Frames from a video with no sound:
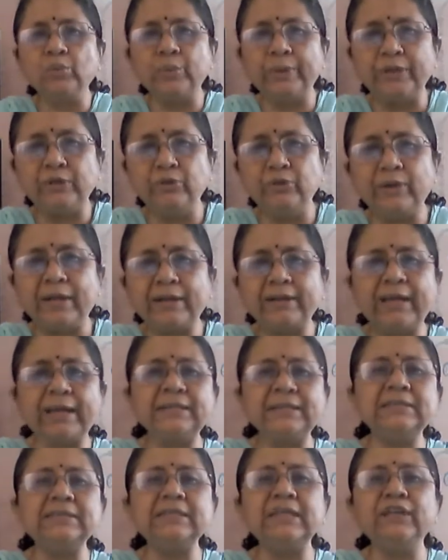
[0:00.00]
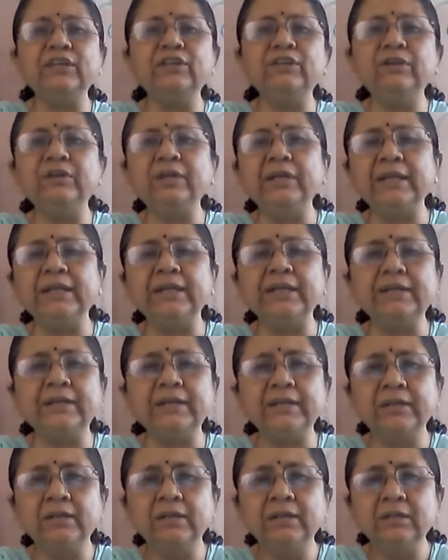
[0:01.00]
when you are writing it,
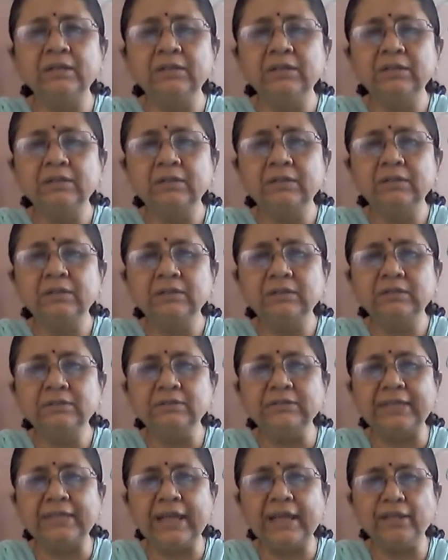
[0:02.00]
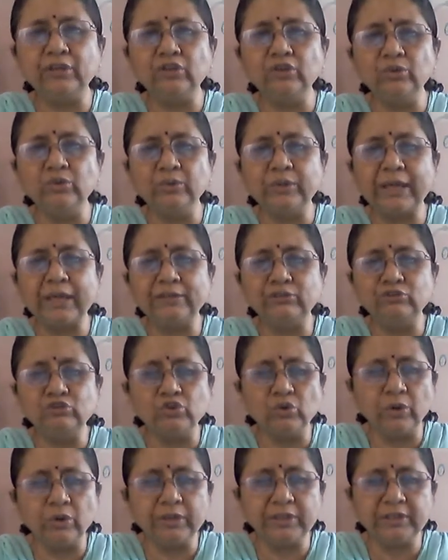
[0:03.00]
then you can
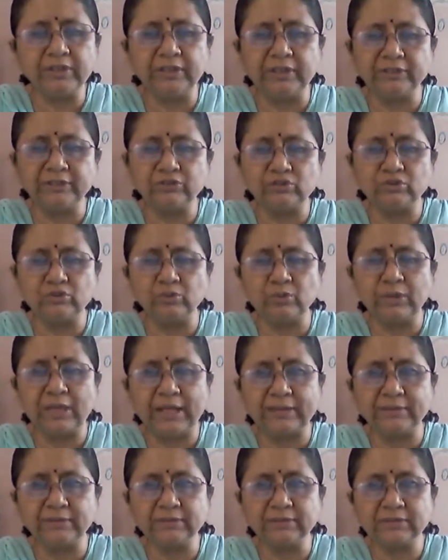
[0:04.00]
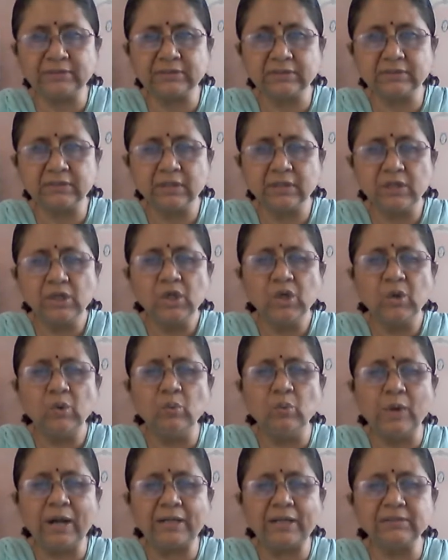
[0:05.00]
join these 2 lines.
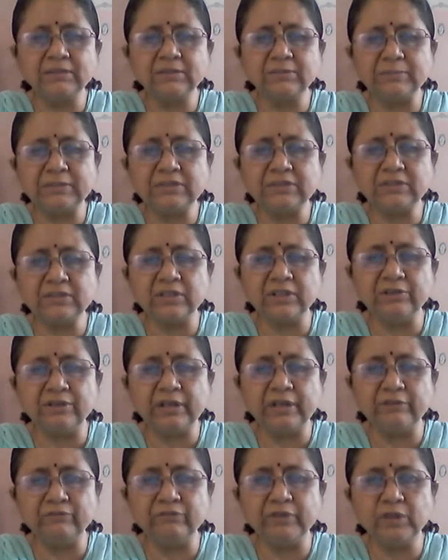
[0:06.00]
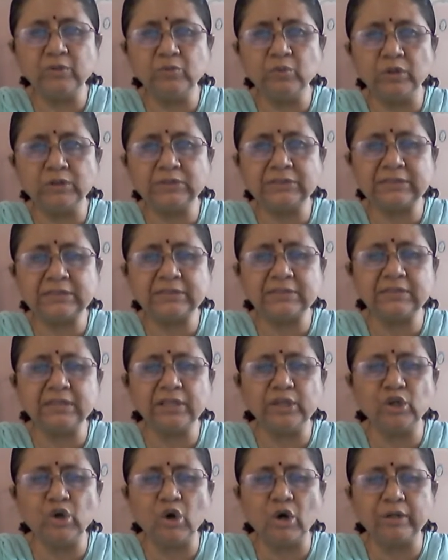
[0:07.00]
Once Mr. Raven was
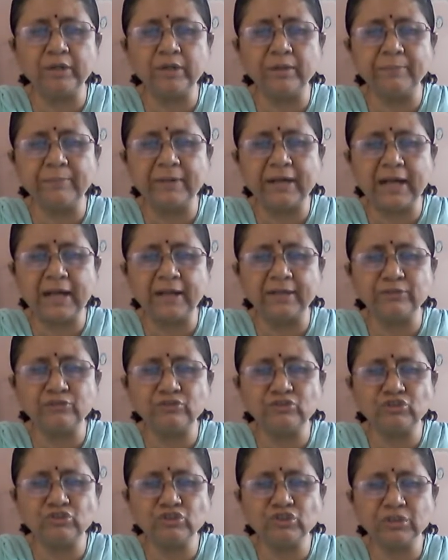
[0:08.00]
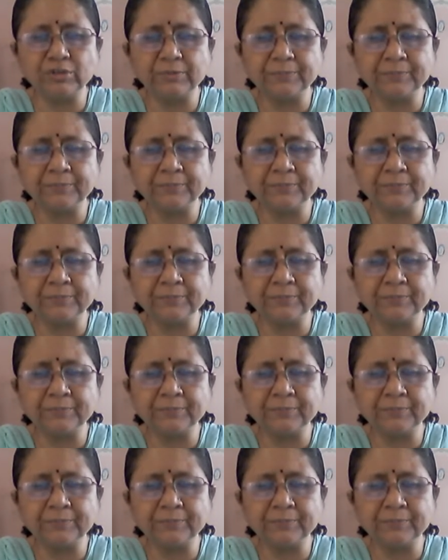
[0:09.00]
sitting on a branch,